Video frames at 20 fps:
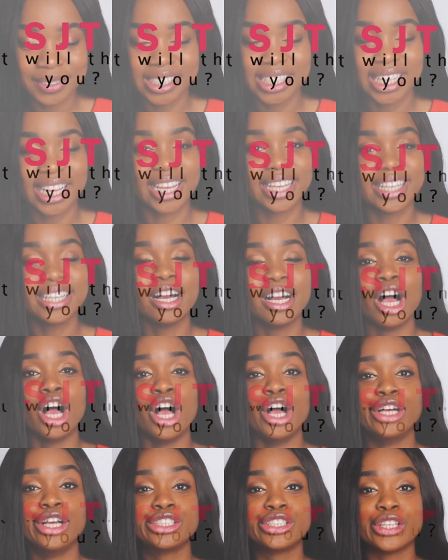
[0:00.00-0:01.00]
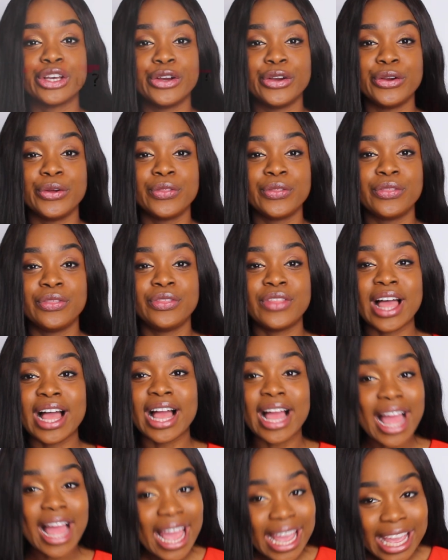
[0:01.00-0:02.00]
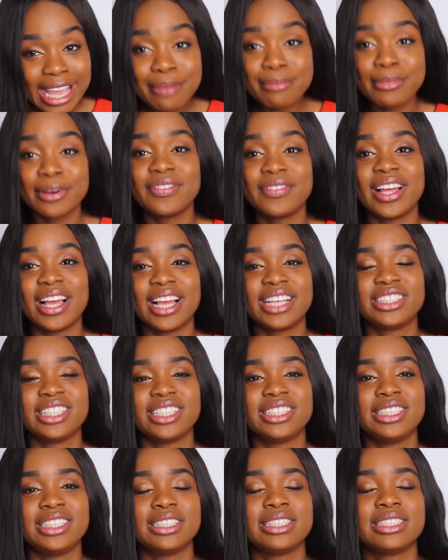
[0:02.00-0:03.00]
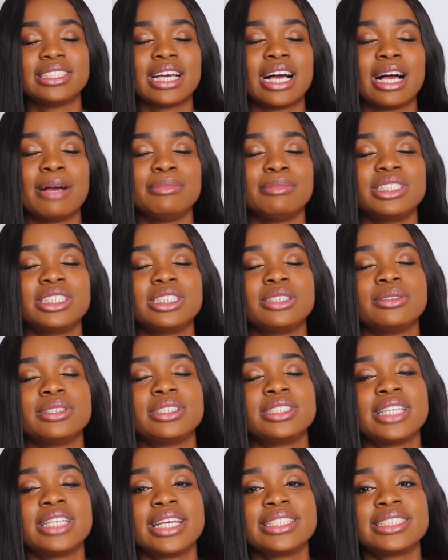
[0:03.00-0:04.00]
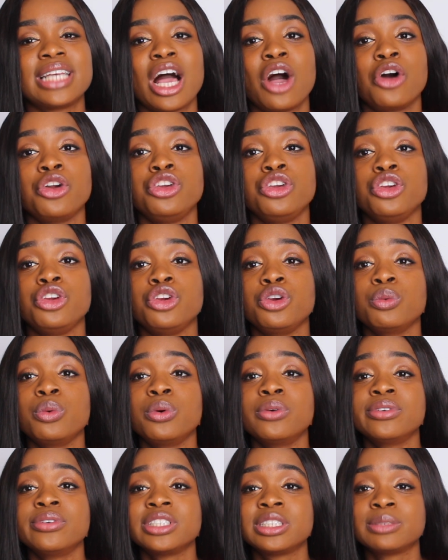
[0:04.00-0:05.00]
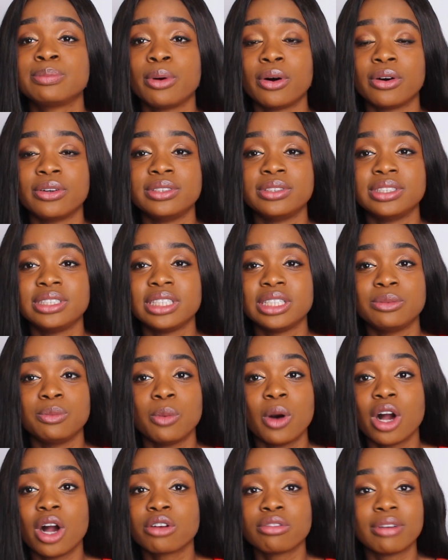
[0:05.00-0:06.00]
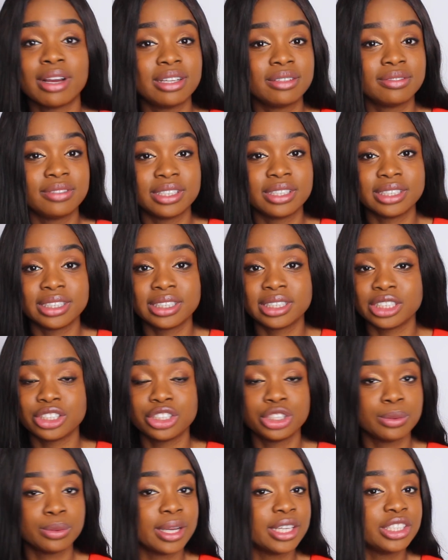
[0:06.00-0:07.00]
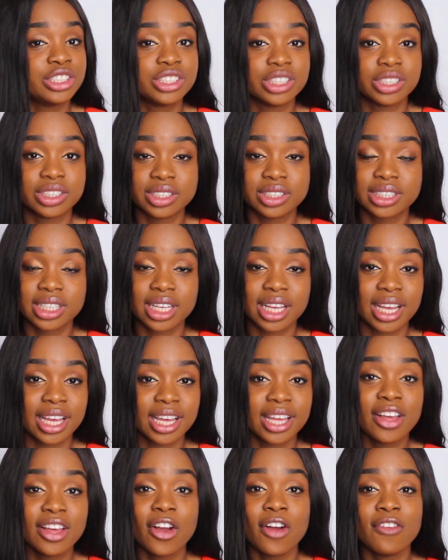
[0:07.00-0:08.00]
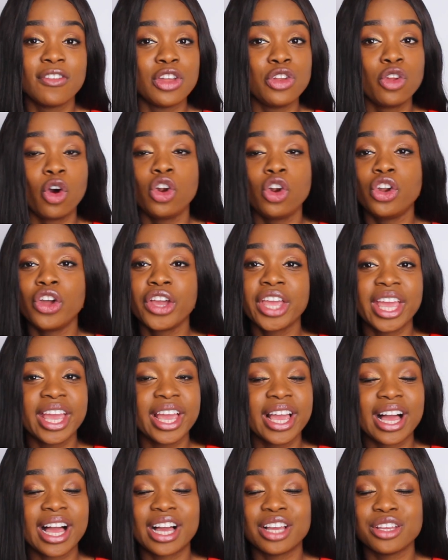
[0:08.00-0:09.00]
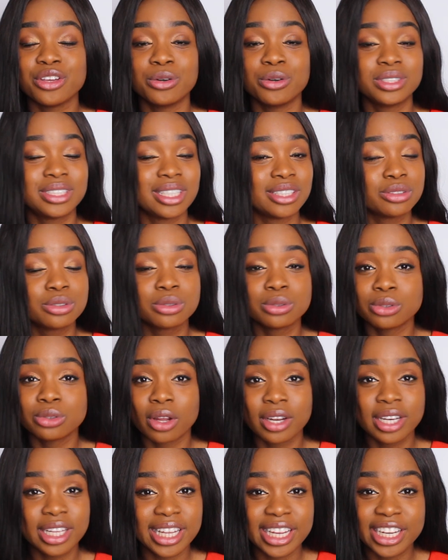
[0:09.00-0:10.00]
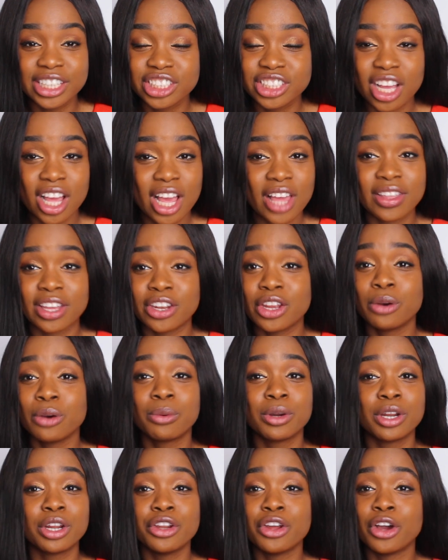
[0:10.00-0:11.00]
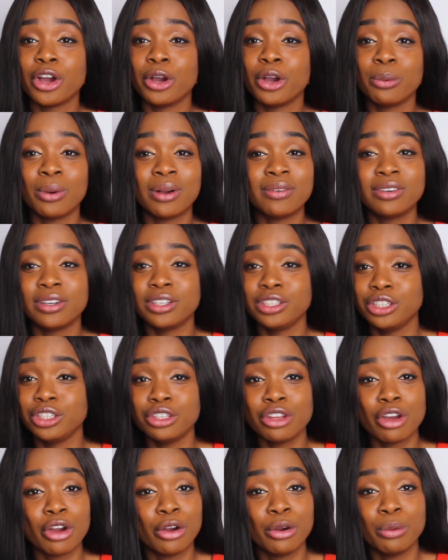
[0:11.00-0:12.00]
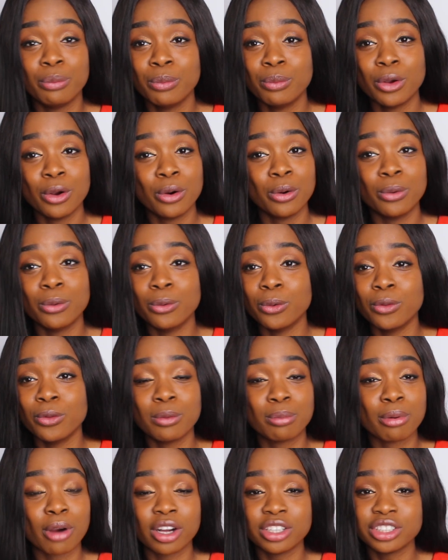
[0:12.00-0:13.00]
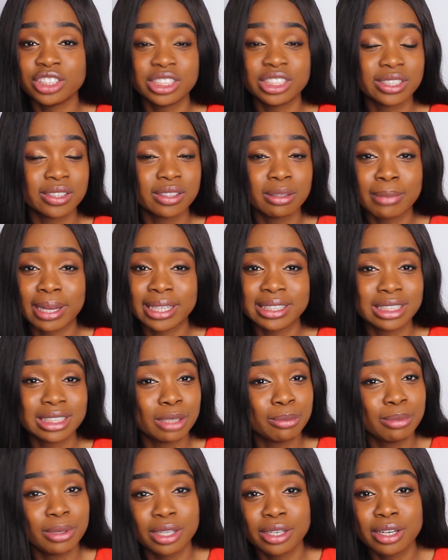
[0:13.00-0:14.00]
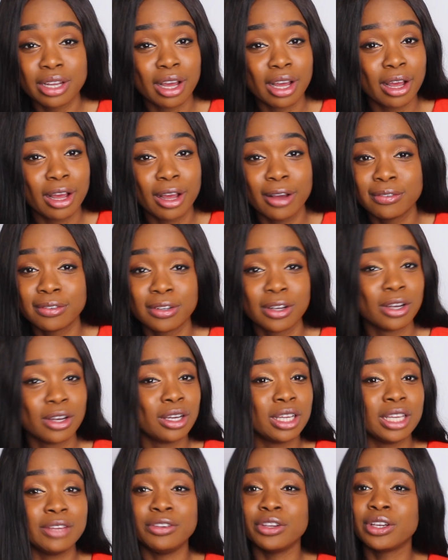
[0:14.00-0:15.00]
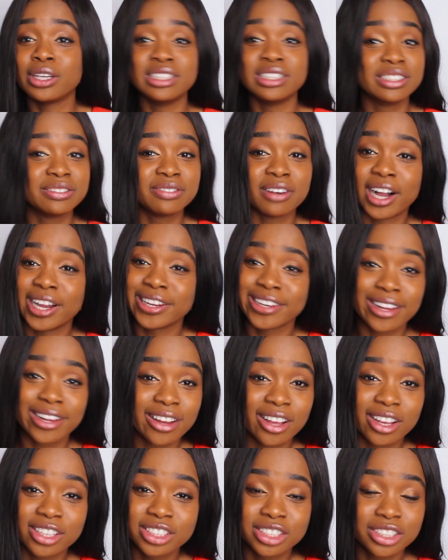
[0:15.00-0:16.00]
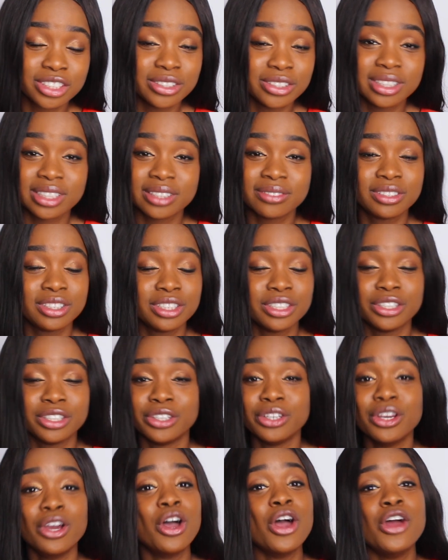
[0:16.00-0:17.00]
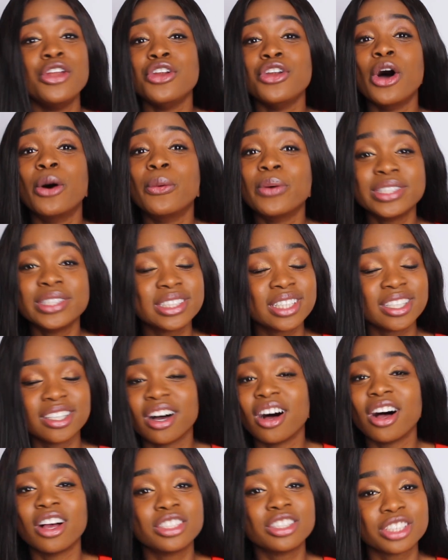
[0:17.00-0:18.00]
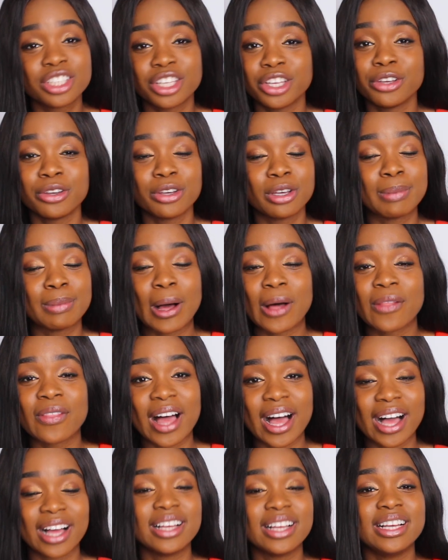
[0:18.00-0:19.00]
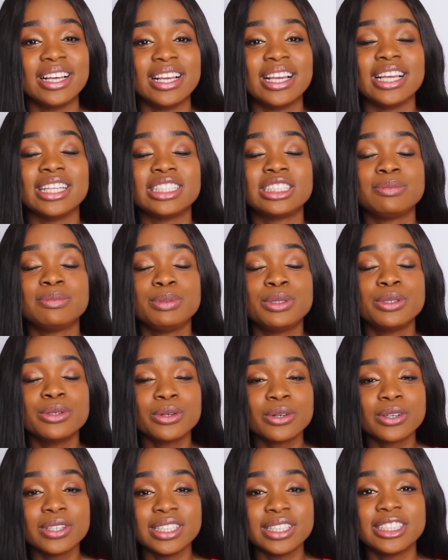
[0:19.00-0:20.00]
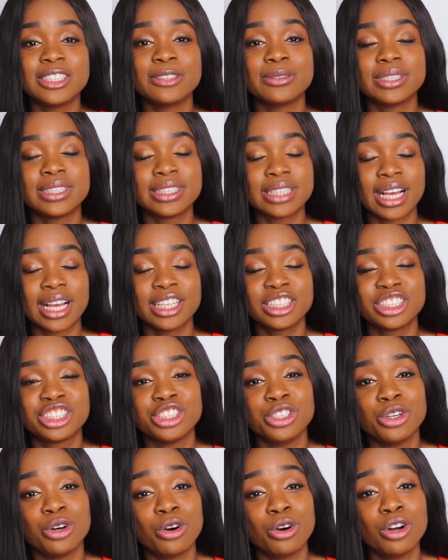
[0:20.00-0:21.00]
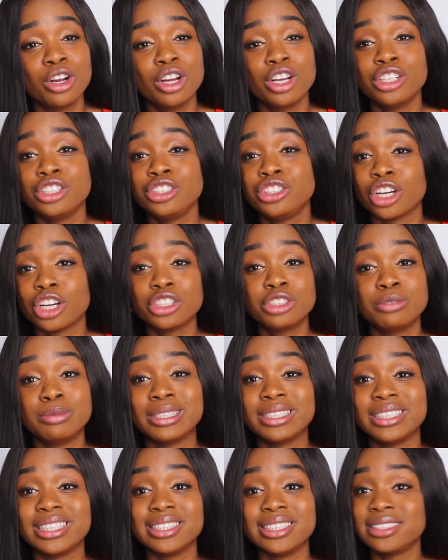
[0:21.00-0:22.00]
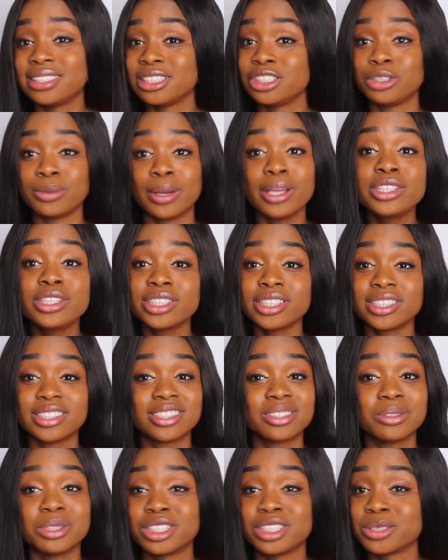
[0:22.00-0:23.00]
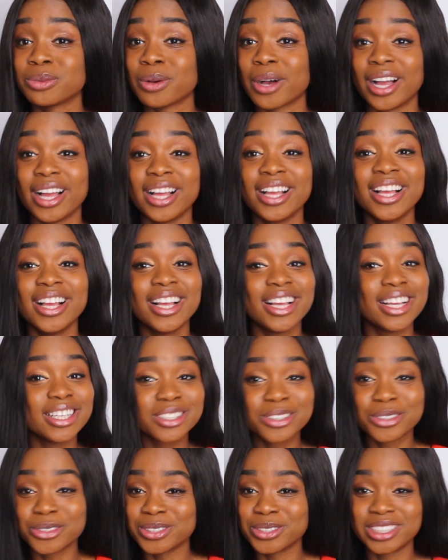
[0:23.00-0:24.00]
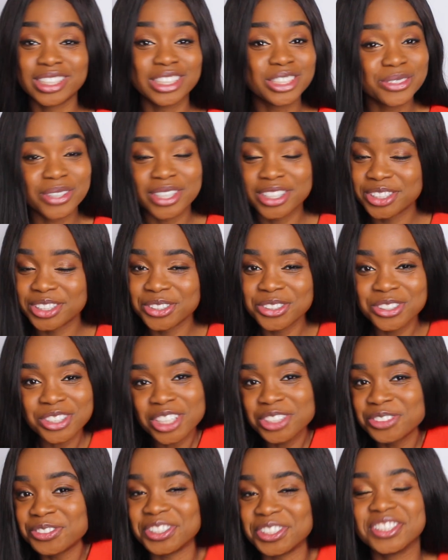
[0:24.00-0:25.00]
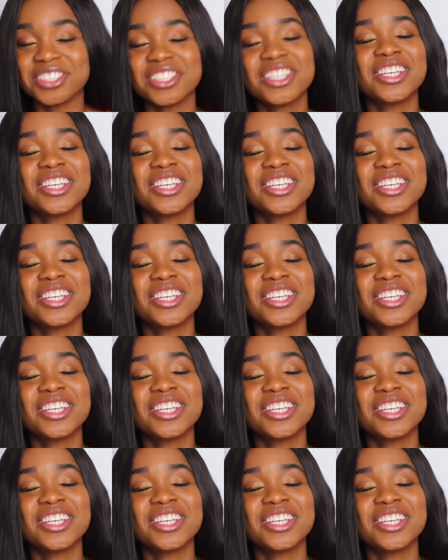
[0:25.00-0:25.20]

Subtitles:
Okay, so the aim of the SJT exam is to assess how you will respond in work relevant situations. Okay, they're not looking at your dental knowledge. They don't want to know whether you know all the branches of the mandibular nerve, if you can define a class 2 DIV2. No one's going to ask you about that. It's purely to assess your judgment in situations, which is why it's called situational judgment.